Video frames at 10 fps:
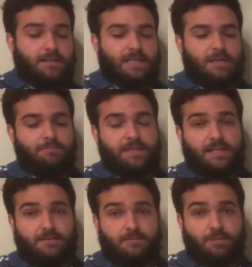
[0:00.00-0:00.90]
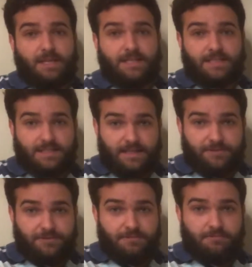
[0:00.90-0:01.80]
Now because we're playing snare
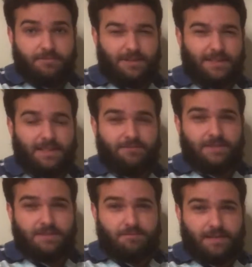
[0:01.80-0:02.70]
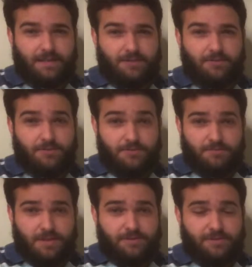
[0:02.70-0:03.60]
drum, the clef doesn't matter too
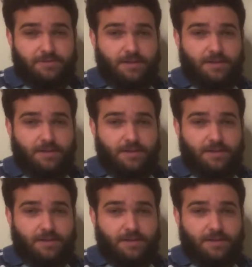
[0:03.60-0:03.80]
much.